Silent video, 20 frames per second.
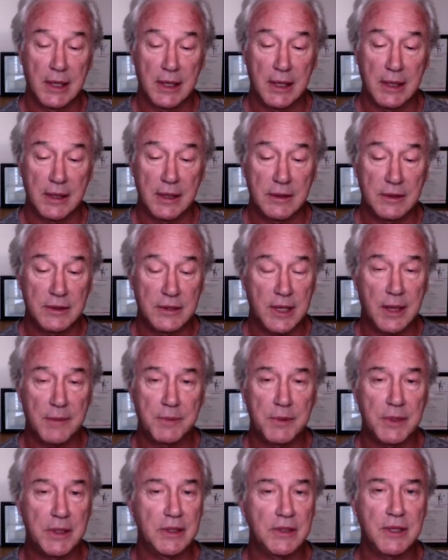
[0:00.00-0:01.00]
And
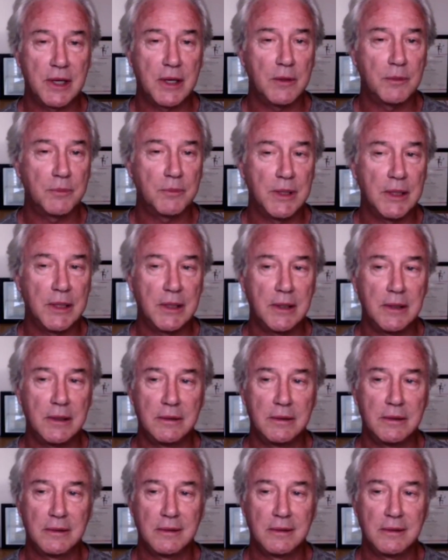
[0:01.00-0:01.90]
tapping has helped me